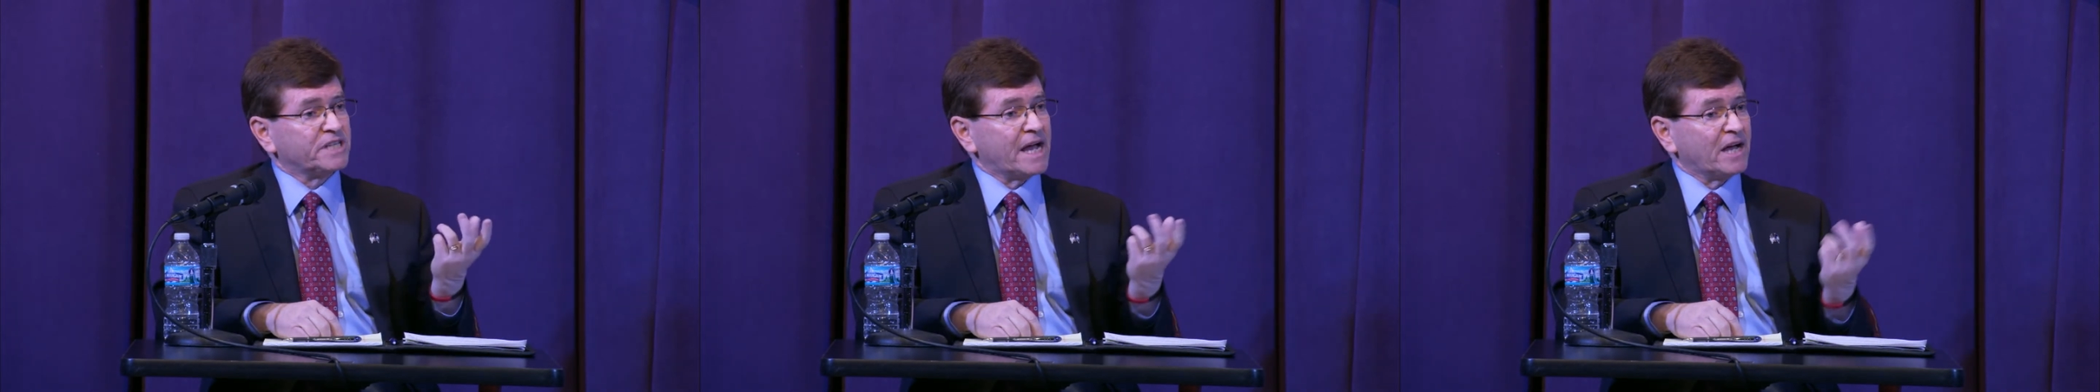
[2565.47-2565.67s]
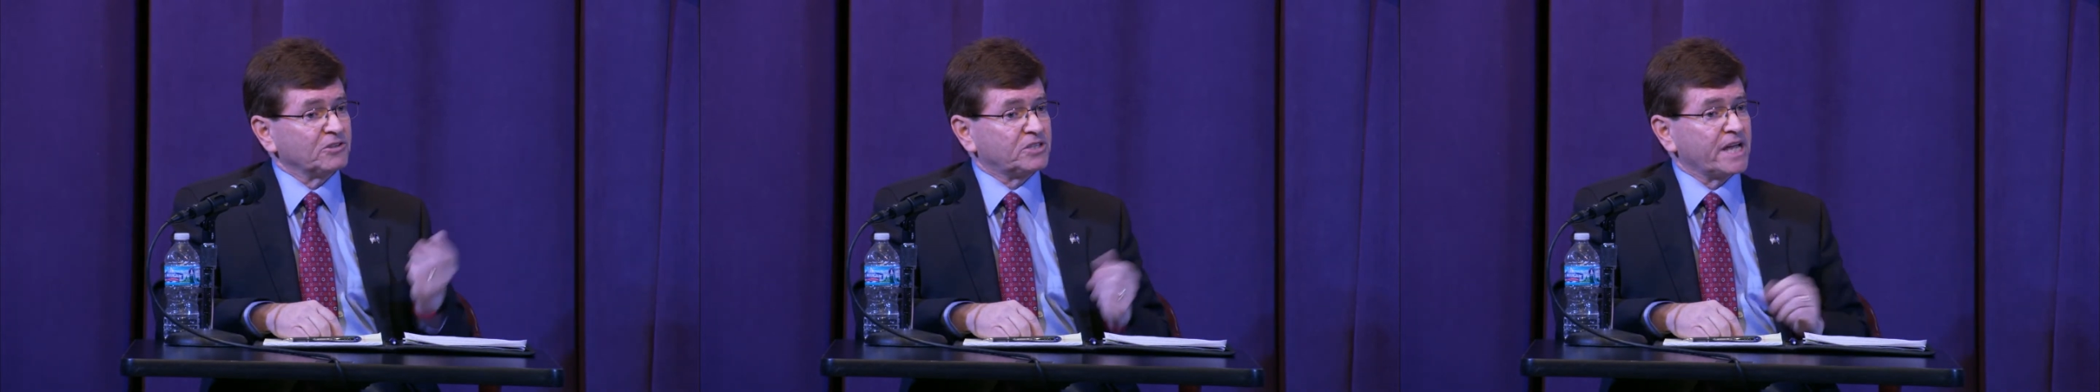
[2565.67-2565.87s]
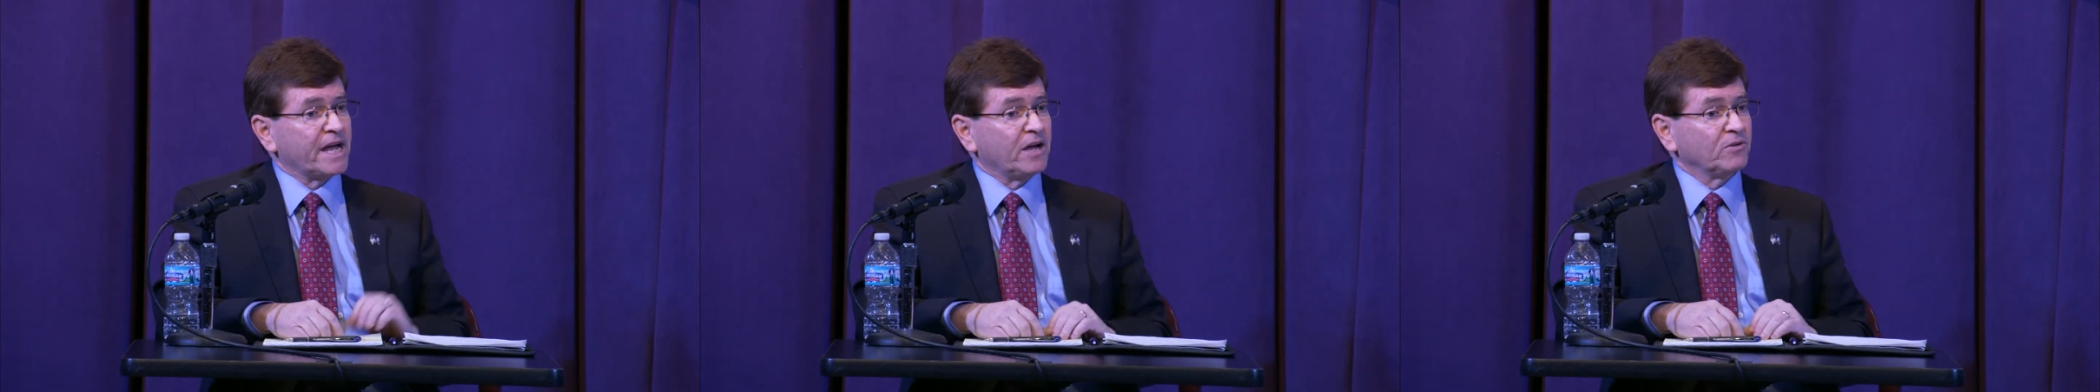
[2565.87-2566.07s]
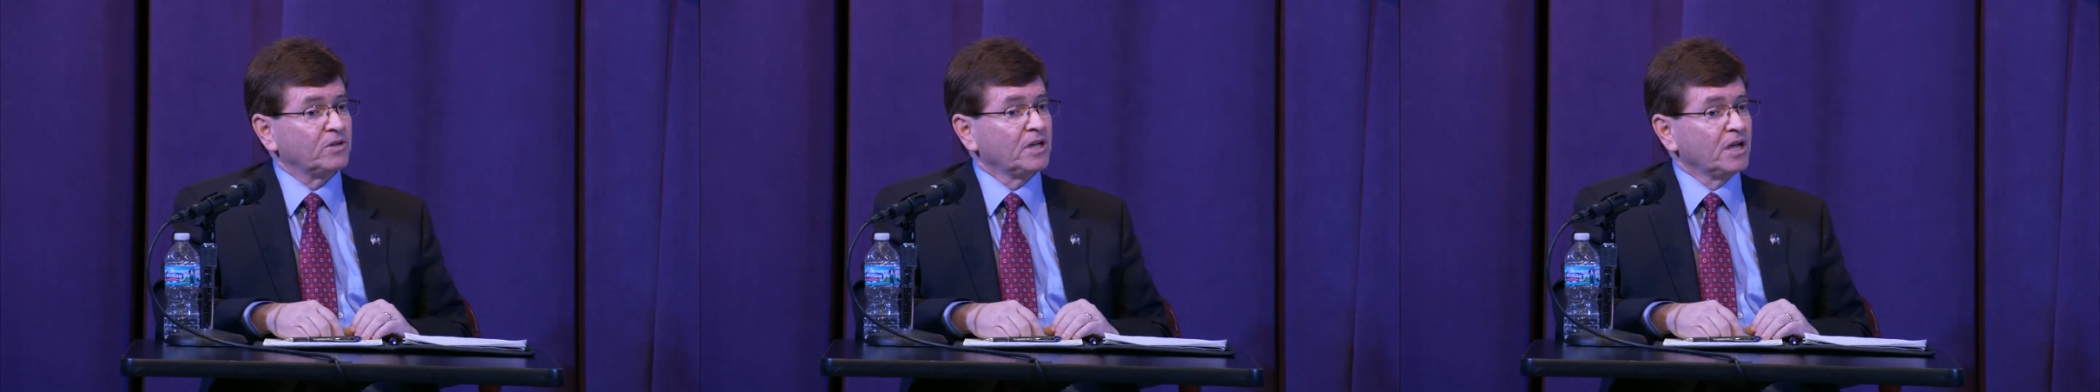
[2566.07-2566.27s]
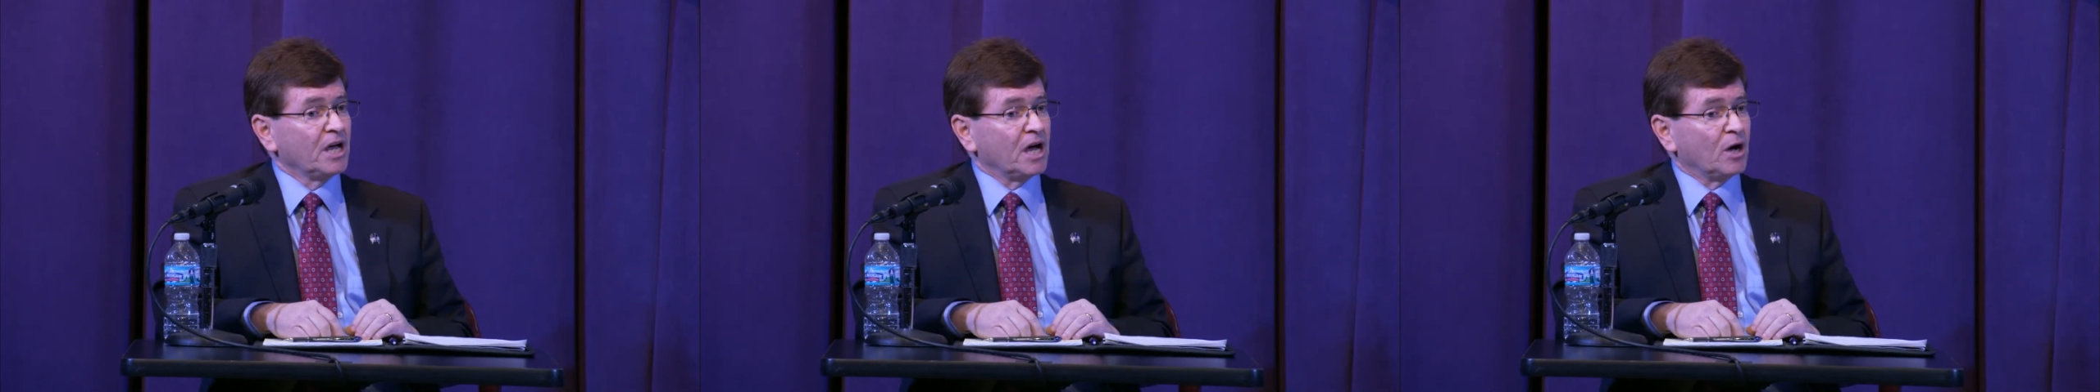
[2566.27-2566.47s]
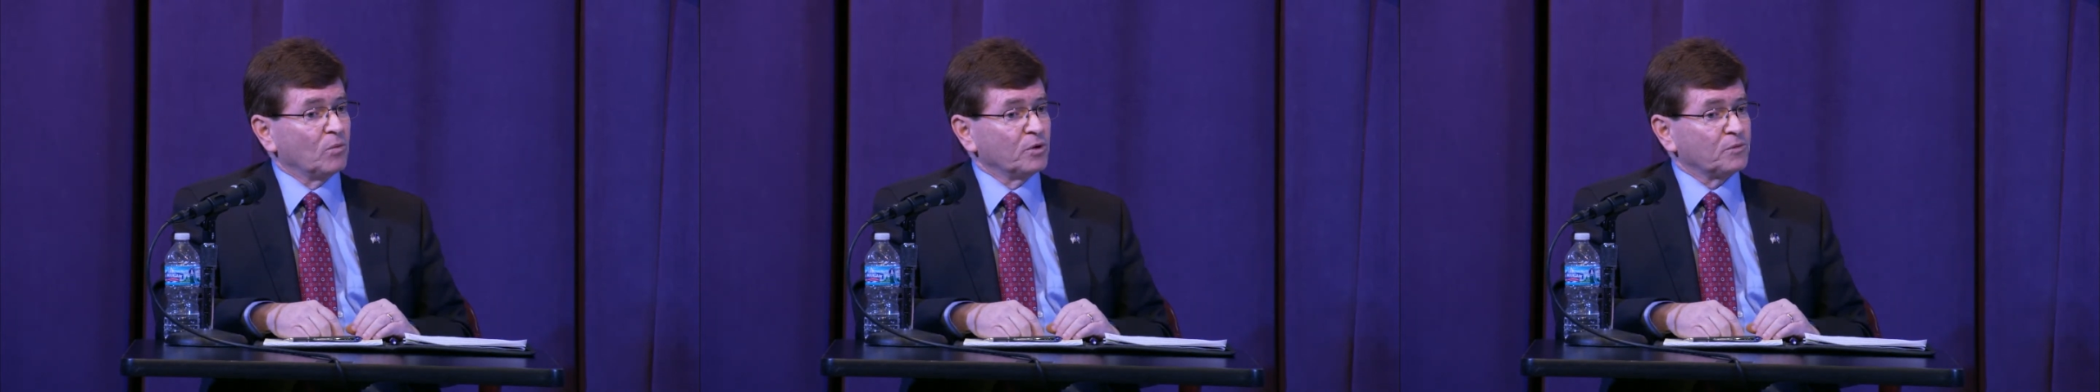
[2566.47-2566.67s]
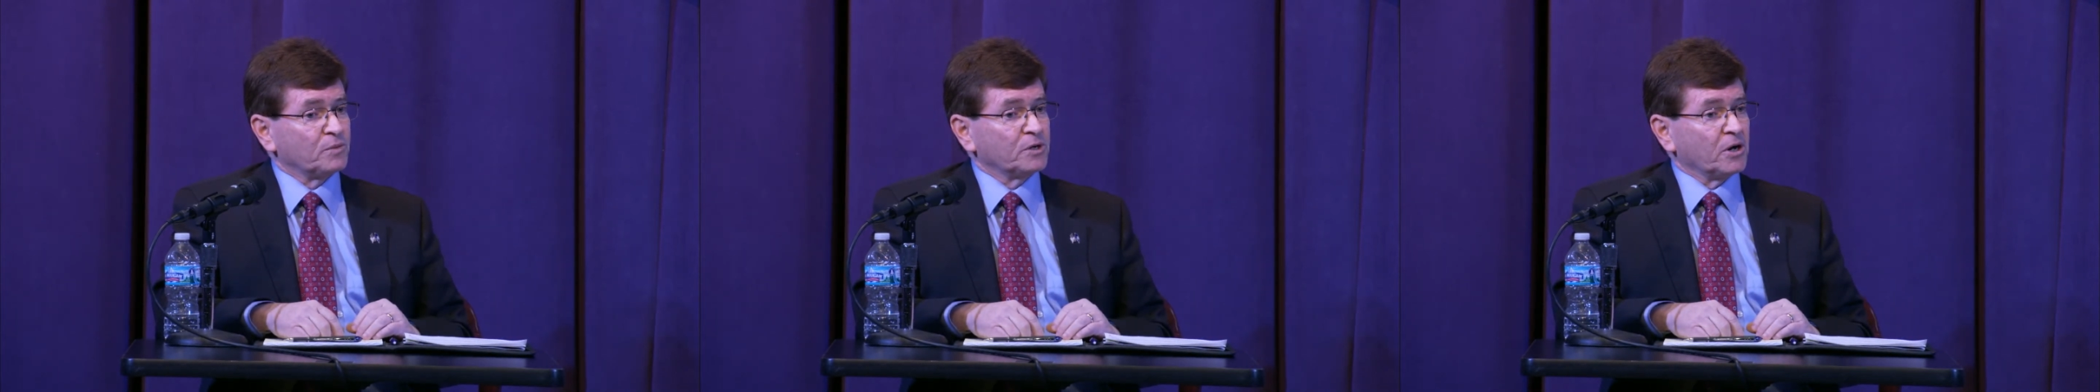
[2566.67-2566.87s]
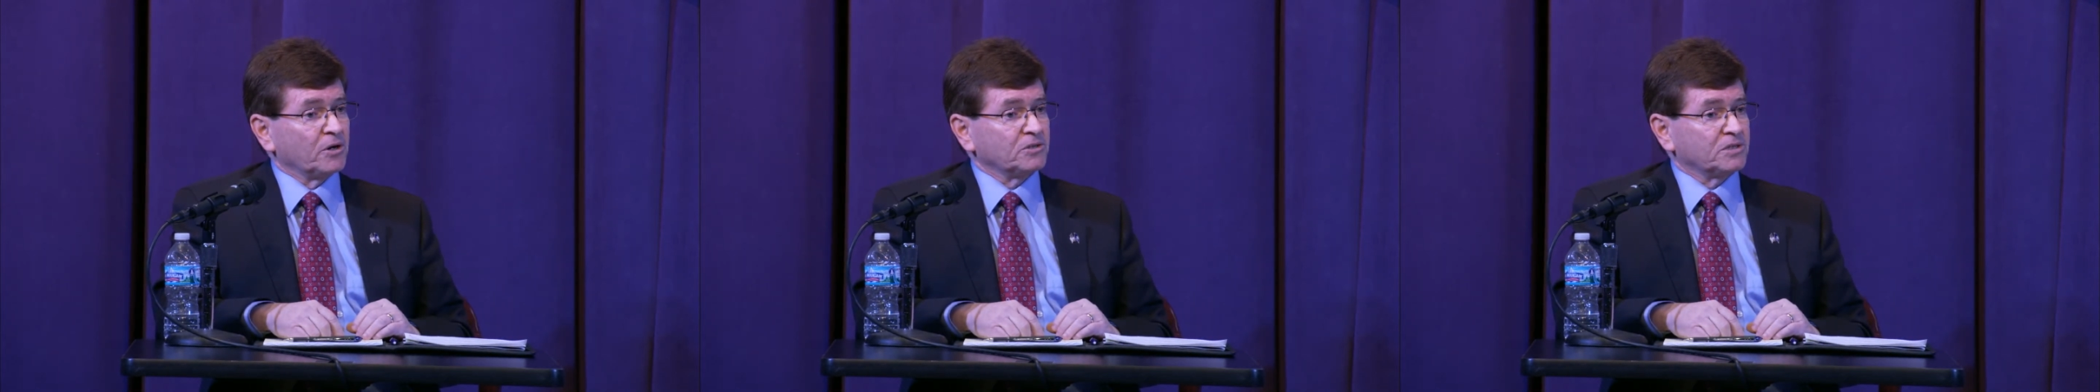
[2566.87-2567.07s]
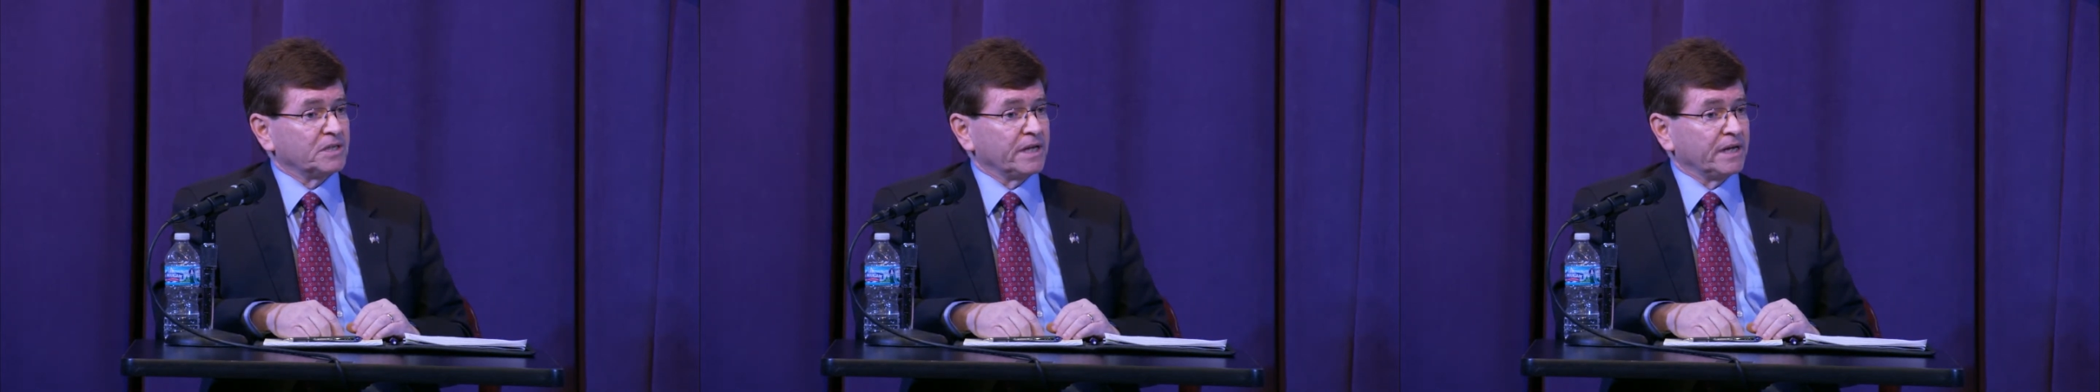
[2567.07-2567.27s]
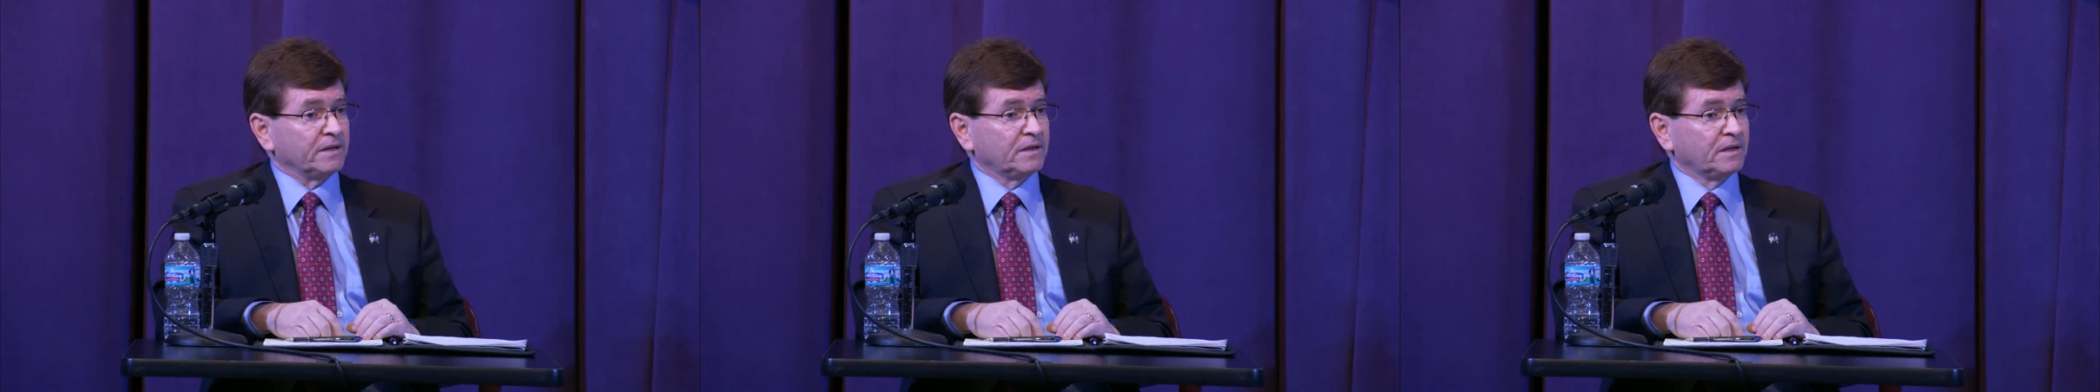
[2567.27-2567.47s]
downtown with regards to
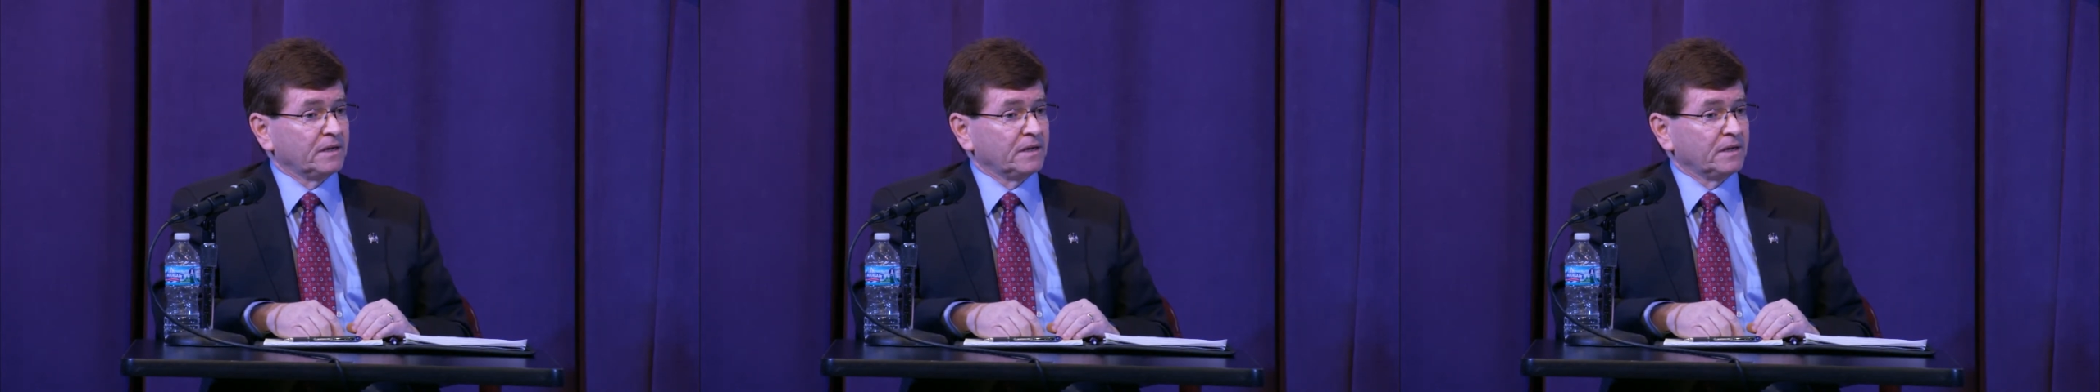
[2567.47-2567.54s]
that.